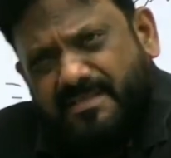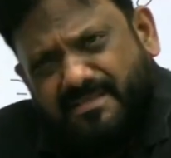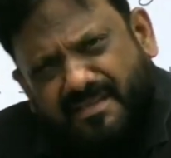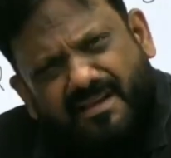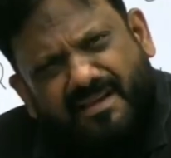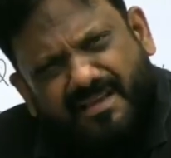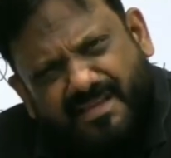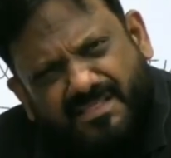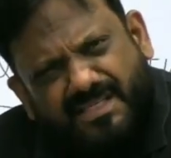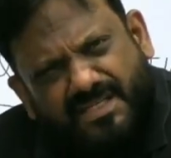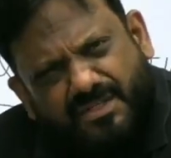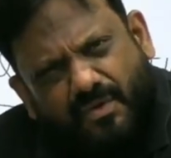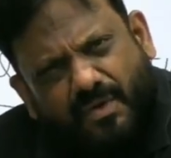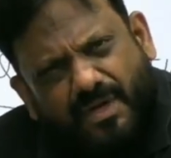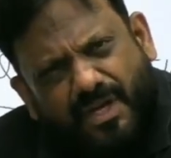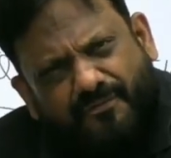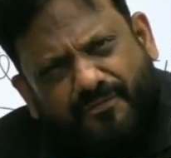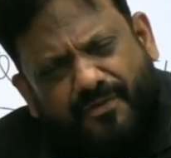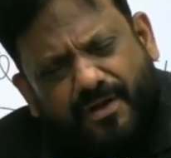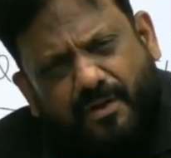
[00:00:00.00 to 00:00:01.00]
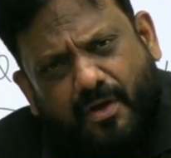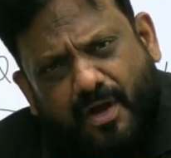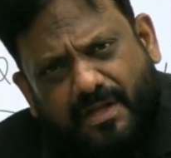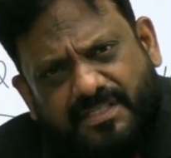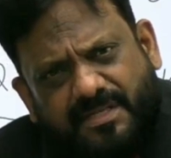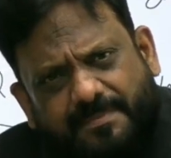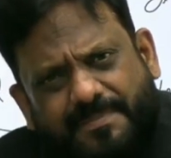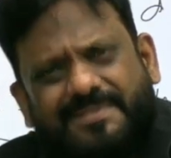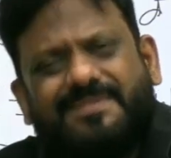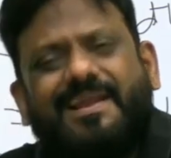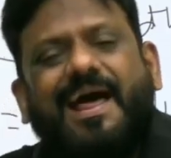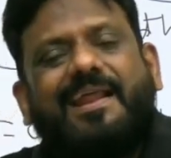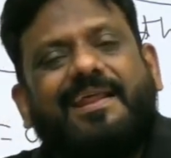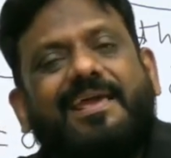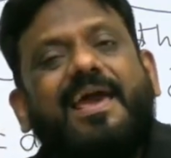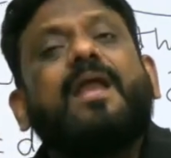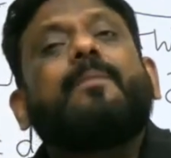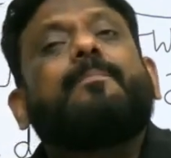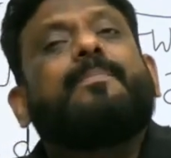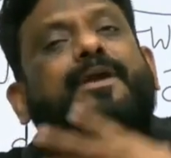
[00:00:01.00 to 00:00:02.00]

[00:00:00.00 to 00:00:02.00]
sir, is it only for constant pressure?